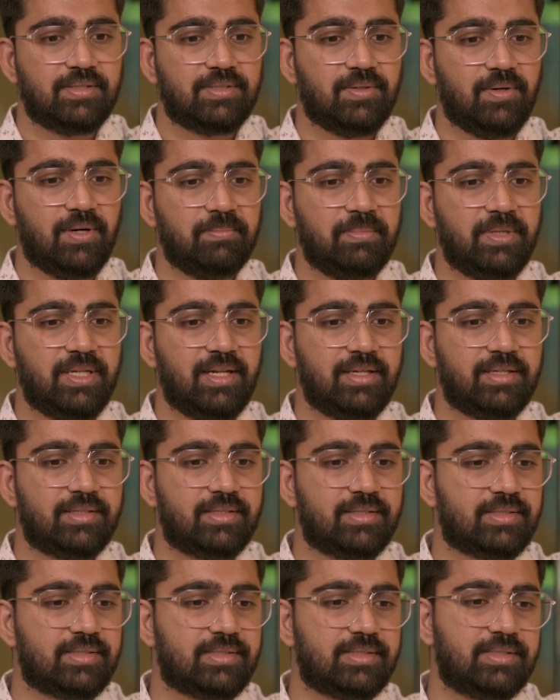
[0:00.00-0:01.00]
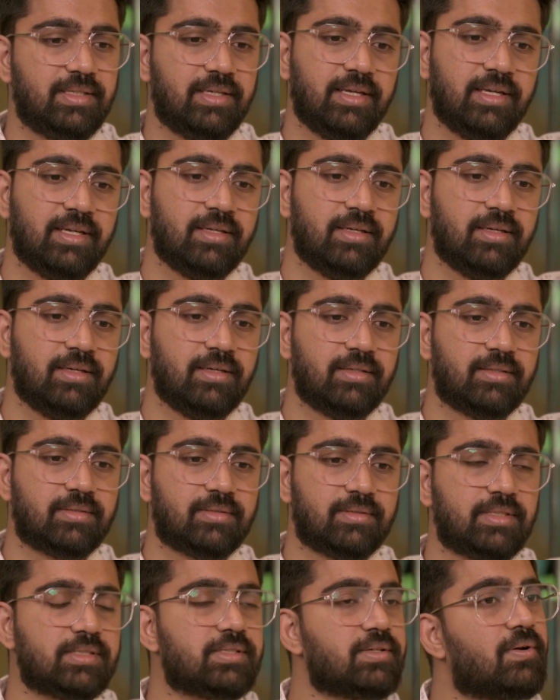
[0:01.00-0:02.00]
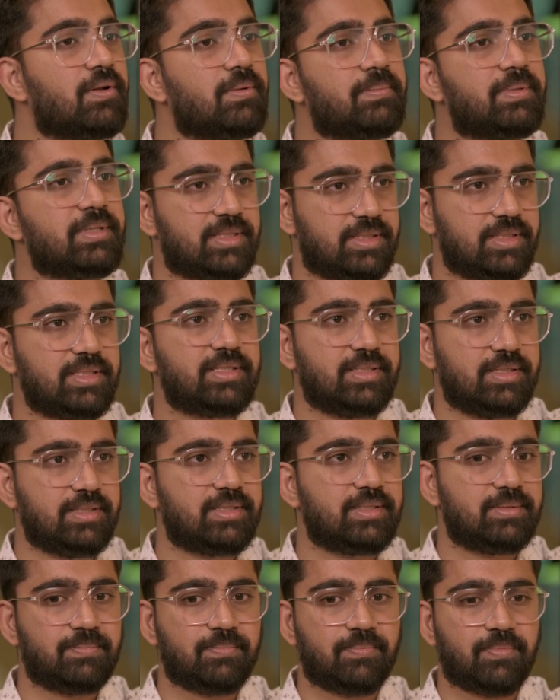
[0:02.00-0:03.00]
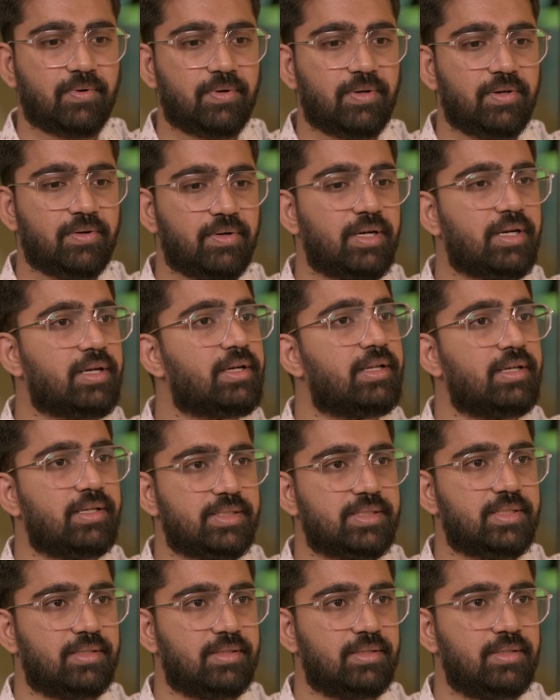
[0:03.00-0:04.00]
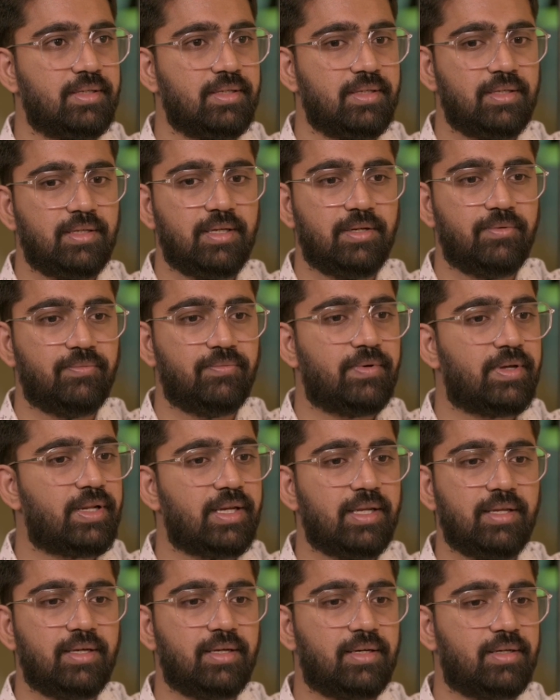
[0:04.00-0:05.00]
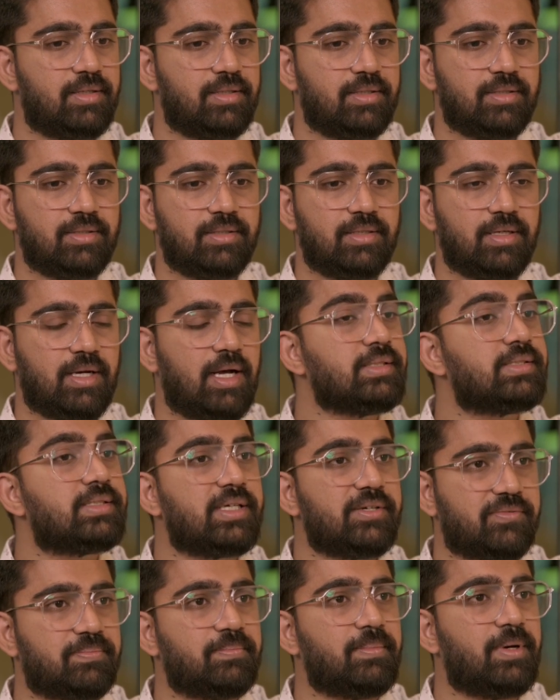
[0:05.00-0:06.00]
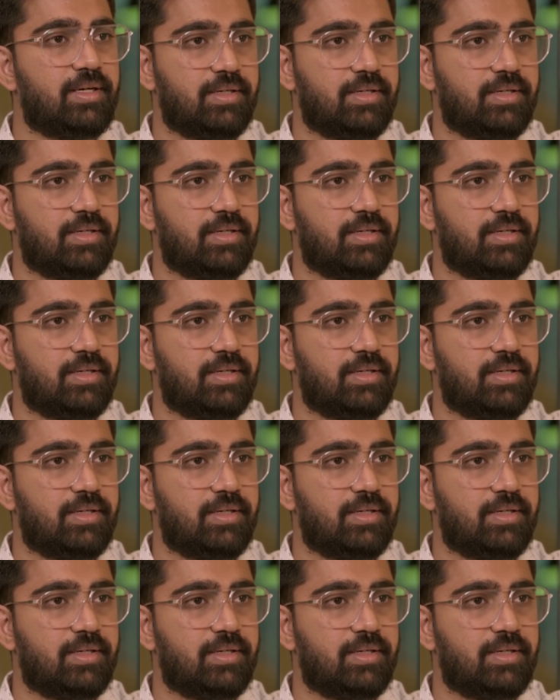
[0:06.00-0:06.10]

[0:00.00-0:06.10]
So I've been like seeing the small businesses procuring diesel in very unsafe